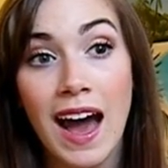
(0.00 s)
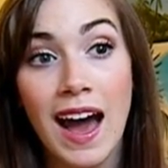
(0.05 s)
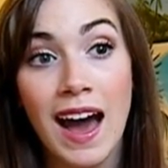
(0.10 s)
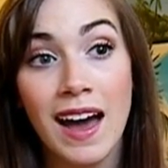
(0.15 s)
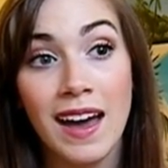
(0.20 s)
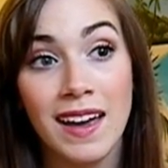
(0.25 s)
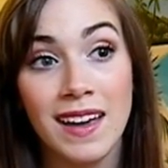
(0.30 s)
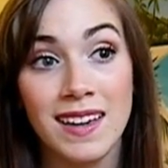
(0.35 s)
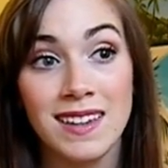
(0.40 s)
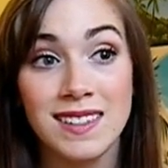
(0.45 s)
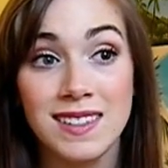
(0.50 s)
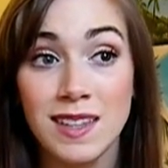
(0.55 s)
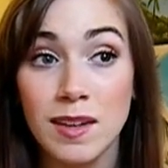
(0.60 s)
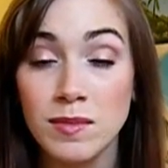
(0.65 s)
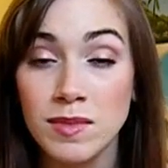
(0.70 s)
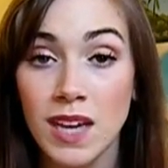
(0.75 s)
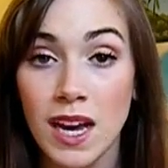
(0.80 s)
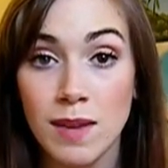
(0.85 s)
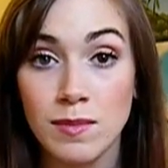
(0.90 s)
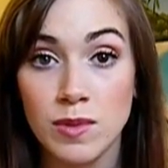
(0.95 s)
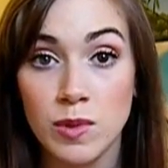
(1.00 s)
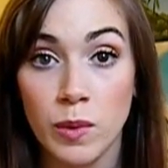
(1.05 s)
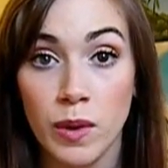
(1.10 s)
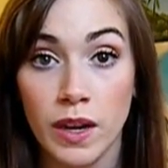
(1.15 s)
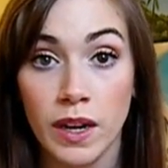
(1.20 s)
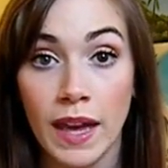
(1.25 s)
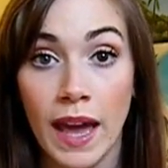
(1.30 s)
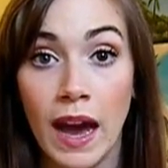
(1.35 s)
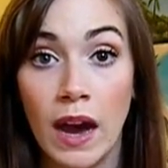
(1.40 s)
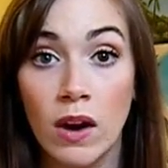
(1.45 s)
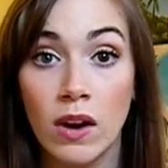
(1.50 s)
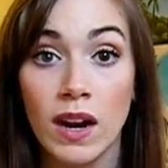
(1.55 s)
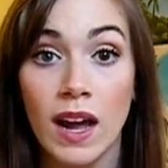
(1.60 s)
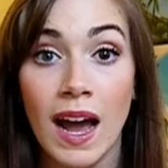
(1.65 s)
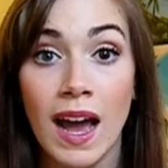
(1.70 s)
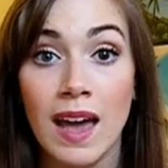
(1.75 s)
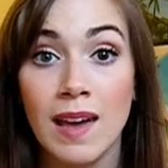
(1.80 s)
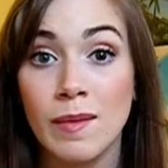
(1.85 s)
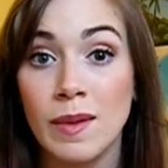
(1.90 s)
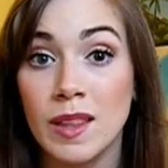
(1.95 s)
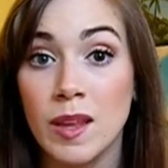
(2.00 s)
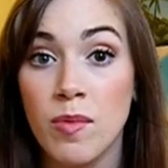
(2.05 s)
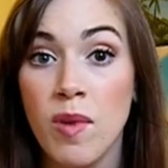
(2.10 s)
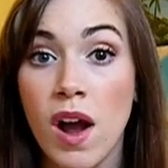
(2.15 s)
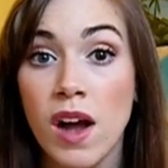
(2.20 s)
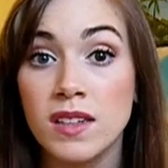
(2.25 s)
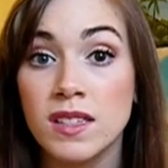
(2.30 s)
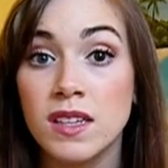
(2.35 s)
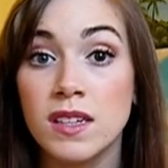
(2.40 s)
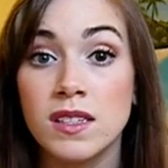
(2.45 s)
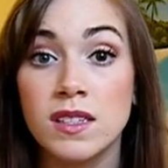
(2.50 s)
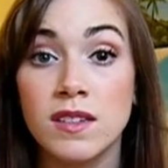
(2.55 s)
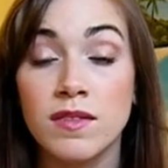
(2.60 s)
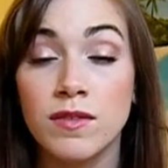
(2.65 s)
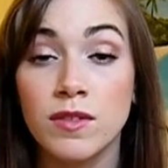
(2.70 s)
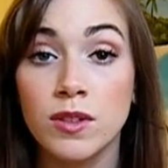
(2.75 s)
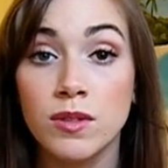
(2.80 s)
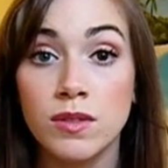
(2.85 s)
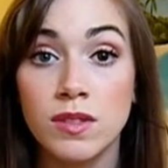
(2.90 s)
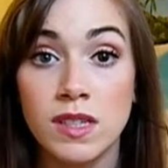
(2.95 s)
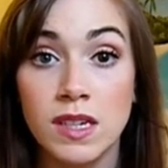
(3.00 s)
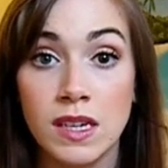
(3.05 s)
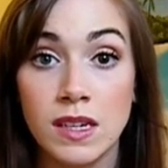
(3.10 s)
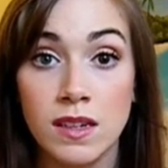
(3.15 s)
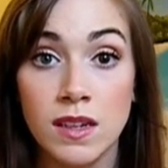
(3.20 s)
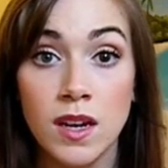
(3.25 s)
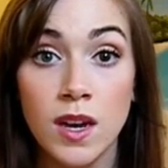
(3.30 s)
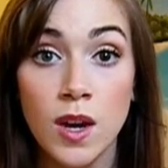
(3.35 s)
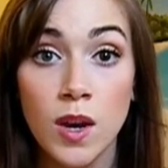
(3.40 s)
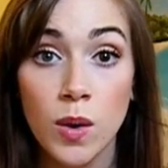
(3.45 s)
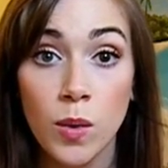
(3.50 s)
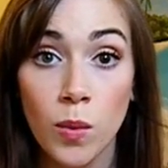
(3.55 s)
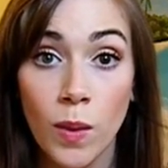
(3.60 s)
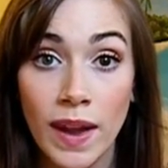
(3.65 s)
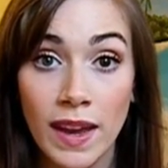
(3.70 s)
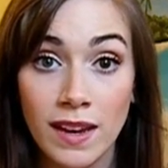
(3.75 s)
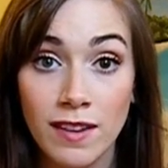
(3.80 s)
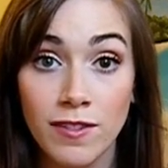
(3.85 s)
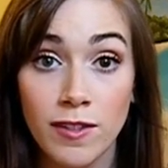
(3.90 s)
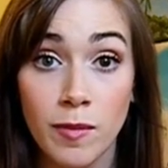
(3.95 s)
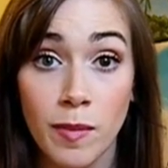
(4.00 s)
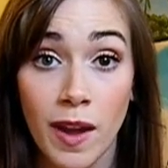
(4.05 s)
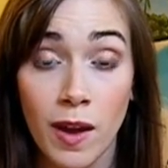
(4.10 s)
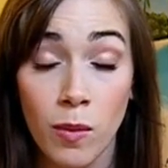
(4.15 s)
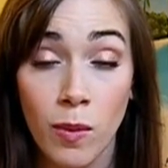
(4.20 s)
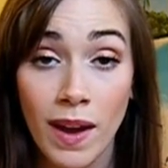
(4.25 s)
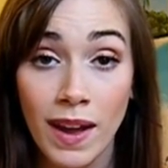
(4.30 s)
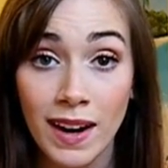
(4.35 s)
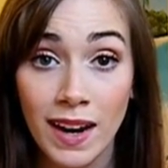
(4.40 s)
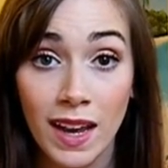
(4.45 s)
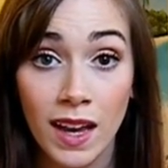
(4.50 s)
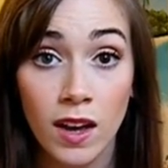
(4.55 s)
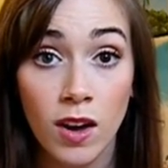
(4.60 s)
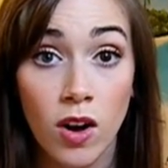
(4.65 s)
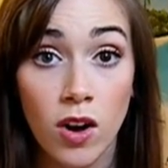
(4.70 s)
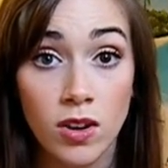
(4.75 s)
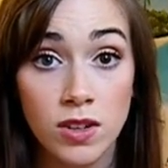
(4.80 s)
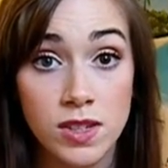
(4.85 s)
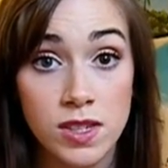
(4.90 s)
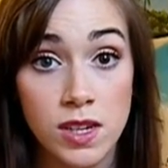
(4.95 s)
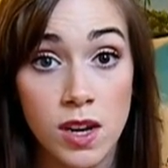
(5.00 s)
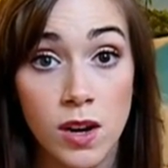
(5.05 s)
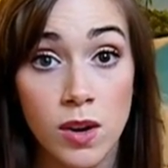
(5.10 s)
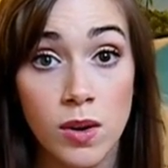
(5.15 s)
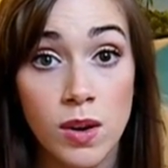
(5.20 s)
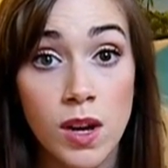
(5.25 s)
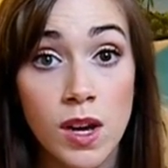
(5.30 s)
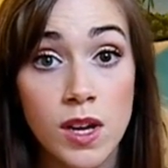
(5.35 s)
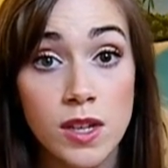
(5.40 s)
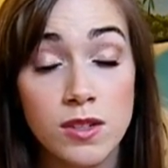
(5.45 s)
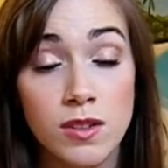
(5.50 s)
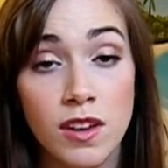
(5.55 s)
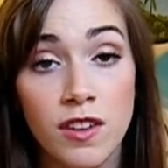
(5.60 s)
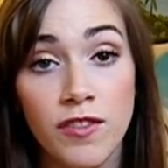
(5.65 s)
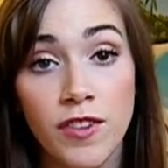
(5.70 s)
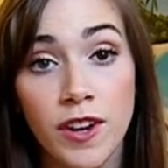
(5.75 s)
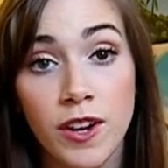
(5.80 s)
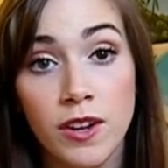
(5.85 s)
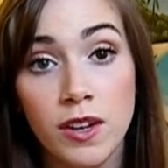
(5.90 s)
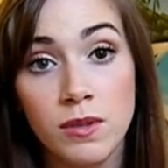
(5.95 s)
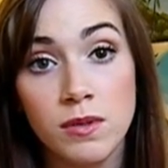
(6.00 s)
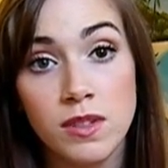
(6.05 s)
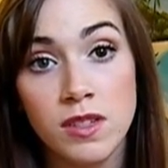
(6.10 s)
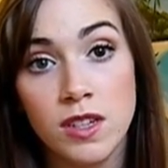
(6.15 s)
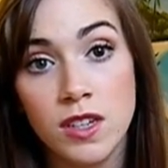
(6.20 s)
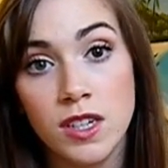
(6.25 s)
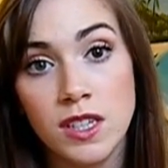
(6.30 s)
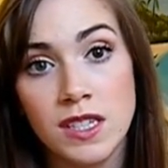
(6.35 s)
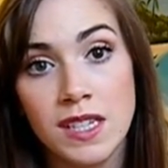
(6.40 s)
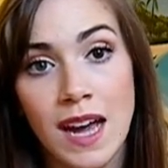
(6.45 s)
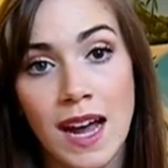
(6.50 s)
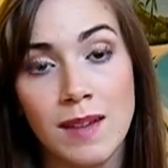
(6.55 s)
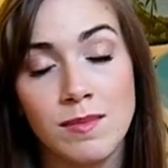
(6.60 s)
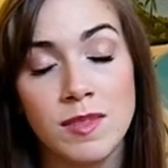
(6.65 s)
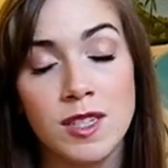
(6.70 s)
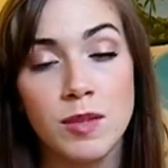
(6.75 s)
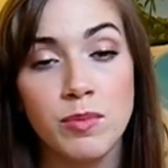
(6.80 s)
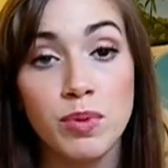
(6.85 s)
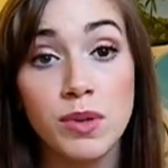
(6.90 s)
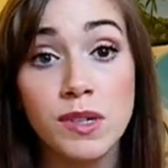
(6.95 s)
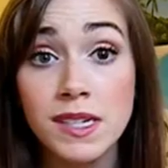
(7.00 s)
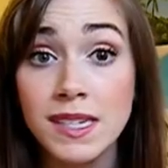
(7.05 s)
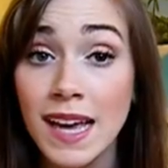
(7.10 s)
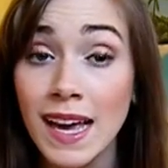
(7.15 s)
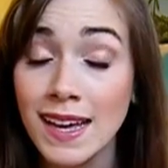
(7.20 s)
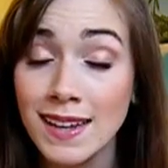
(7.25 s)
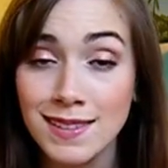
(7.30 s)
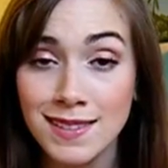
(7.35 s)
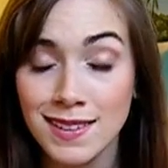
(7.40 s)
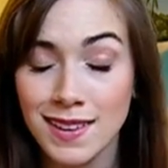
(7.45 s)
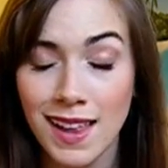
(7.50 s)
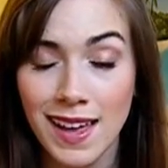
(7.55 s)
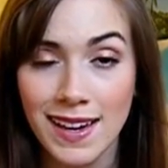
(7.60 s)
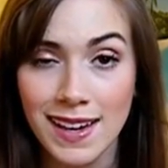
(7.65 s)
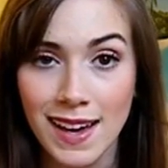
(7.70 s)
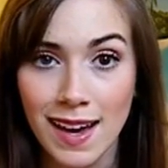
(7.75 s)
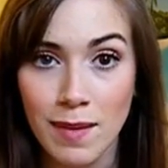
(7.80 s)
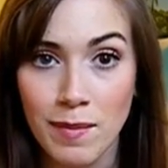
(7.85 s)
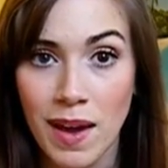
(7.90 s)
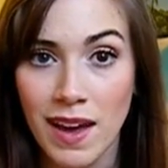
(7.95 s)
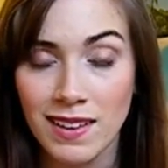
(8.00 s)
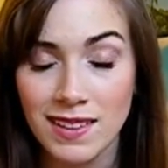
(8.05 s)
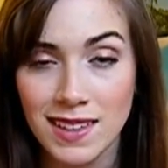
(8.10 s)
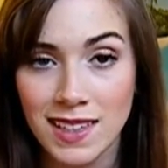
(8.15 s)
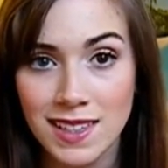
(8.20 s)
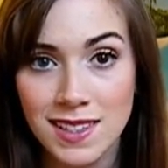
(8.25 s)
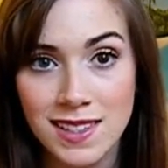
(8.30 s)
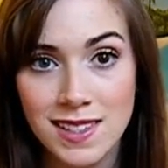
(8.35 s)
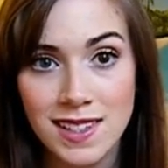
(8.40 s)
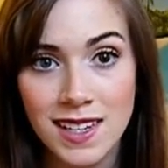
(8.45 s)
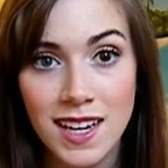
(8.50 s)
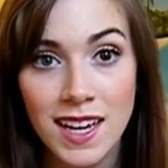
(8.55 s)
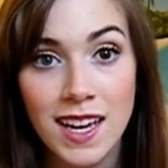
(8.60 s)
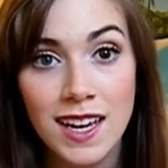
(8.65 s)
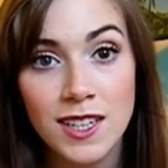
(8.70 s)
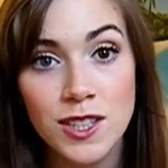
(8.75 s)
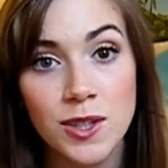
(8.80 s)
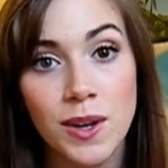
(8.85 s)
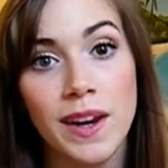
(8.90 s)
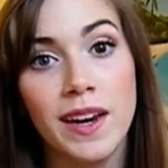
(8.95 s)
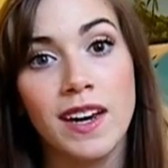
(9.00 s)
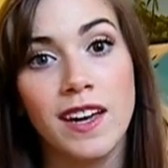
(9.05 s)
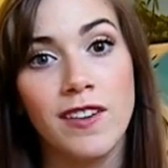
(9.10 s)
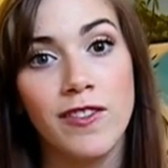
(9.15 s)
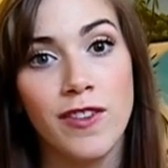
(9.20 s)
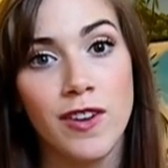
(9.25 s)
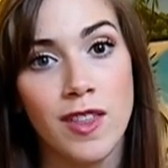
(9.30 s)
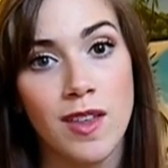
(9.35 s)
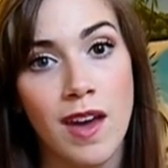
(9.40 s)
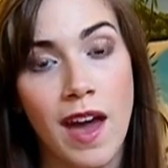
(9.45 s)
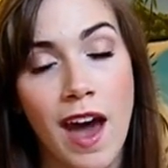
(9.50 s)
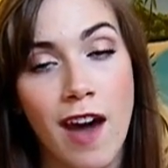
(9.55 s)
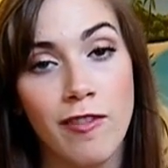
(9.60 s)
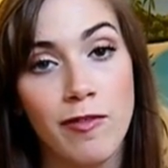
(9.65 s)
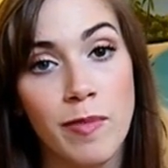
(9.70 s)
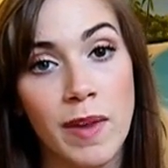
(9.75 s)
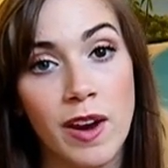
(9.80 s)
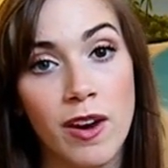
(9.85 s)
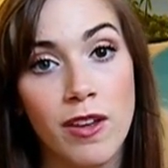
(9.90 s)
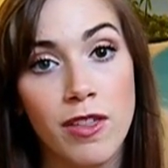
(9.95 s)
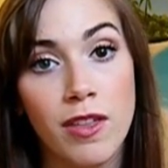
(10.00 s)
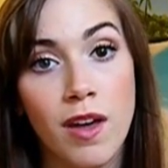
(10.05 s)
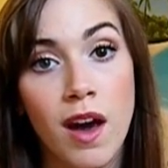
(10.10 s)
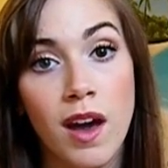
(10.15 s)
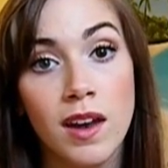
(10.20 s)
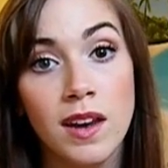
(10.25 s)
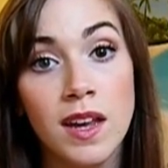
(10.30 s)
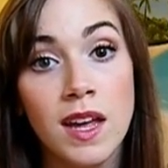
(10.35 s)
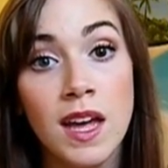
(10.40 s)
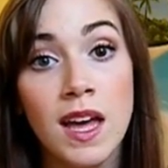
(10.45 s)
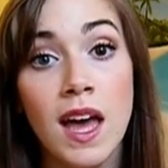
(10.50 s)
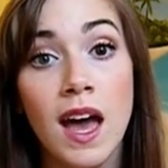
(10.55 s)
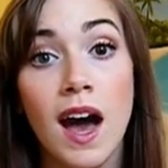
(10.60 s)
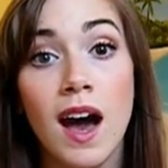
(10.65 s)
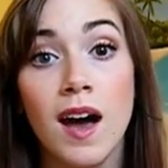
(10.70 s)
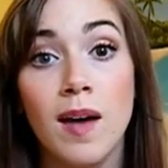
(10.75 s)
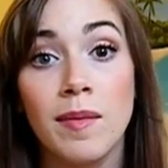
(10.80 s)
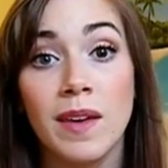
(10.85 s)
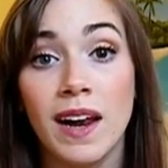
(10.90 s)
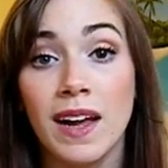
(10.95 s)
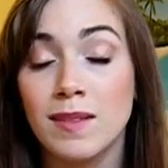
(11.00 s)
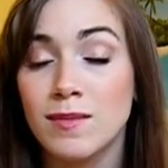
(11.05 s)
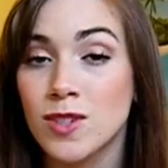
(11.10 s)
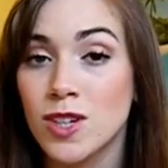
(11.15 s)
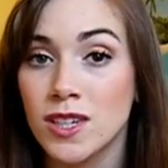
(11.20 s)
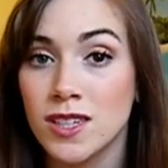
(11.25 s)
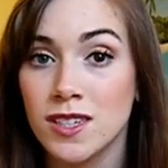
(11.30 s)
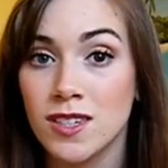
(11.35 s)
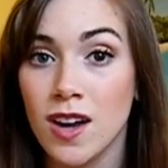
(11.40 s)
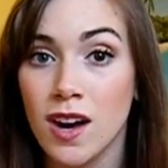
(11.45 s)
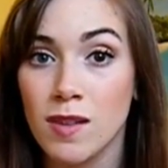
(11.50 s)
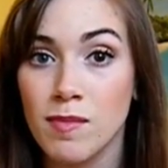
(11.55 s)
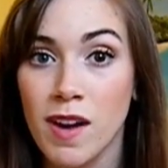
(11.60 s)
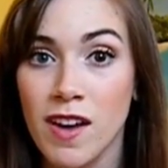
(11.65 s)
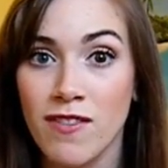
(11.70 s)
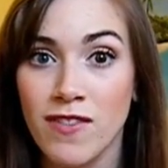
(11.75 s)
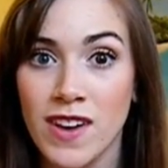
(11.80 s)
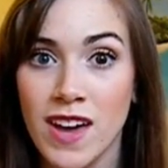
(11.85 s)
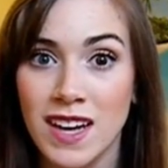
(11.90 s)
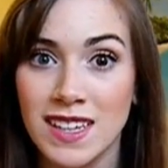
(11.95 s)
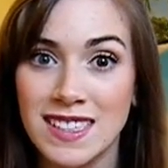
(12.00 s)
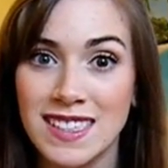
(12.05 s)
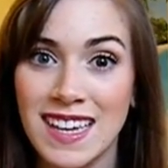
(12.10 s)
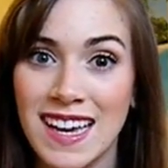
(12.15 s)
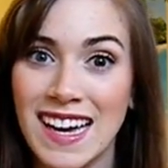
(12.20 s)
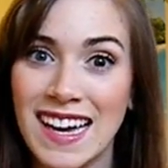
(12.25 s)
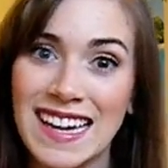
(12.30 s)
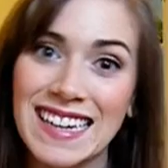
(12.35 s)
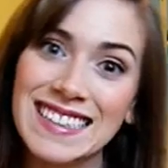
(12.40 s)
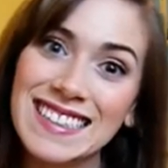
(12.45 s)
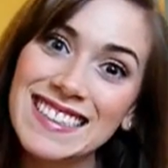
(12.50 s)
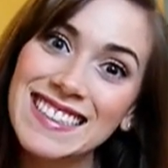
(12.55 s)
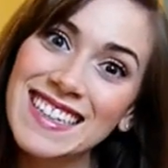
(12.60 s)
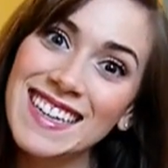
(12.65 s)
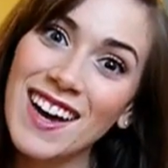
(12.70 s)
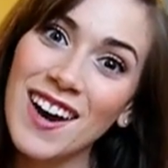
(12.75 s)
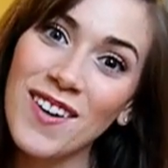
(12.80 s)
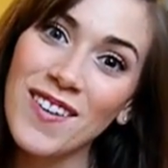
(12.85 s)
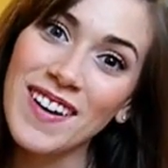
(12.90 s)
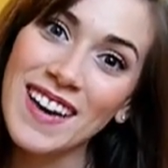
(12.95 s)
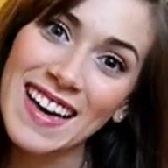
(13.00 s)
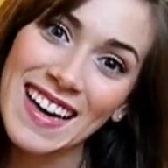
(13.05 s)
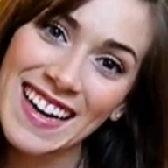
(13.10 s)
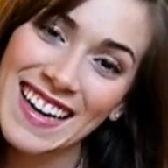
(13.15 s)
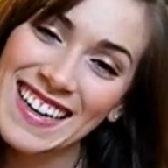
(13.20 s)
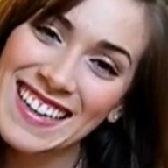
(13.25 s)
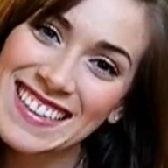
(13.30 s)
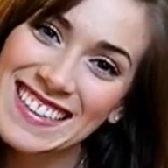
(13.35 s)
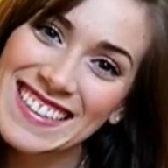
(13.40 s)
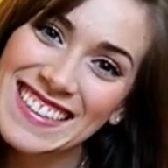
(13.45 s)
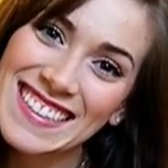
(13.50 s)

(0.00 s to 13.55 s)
I sometimes work out. I am in the process of losing weight for my wedding also, so I figured it was a good time to pretend like I'm at least training for the half marathon, and I'm trying to talk my fiance into going,